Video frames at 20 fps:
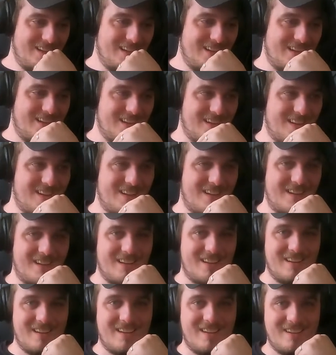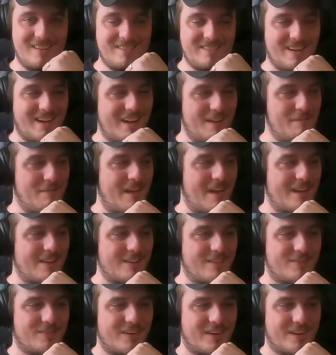ah, die mad, you
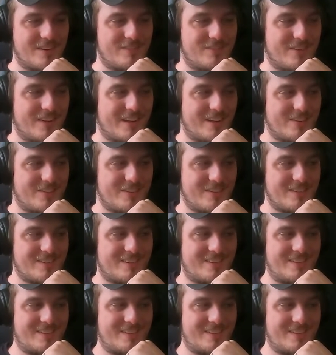fucking fascists.